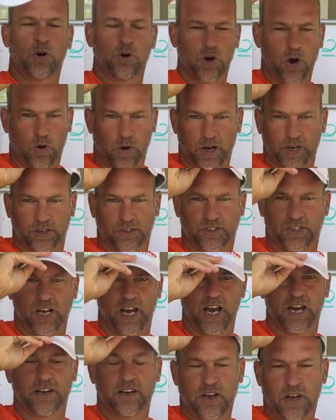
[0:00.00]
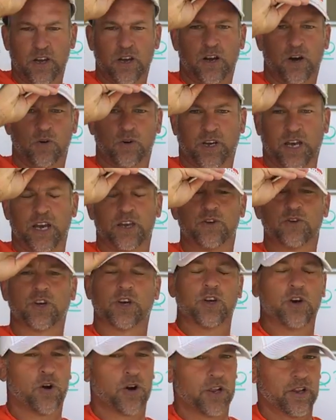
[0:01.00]
logo on the side. Okay, you
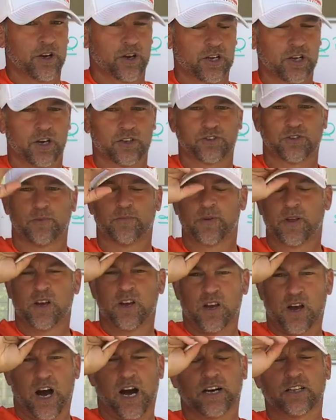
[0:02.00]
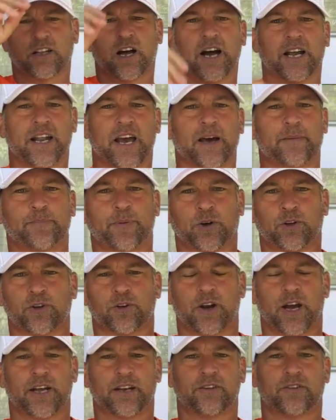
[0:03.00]
can go to their custom online hat
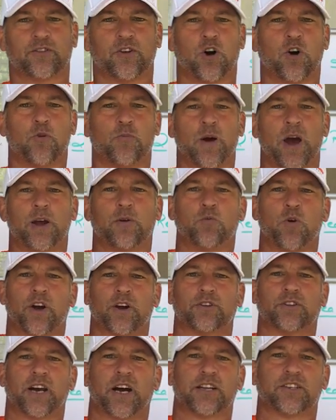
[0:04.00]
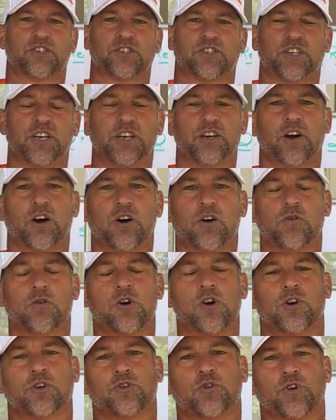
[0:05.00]
builder at
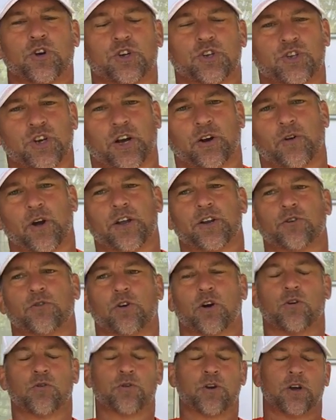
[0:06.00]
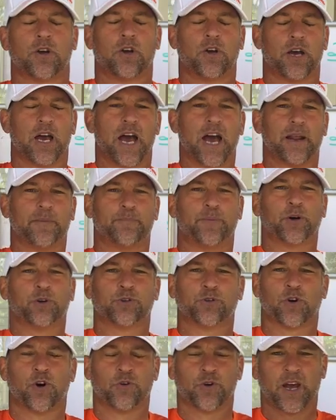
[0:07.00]
domeheadwear.co. You can generate your own hat,
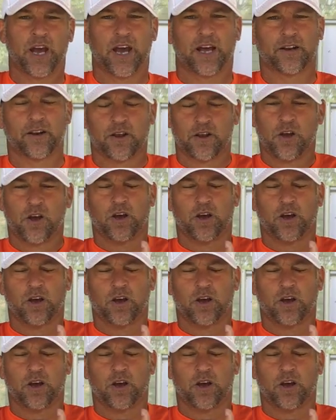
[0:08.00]
build your own hat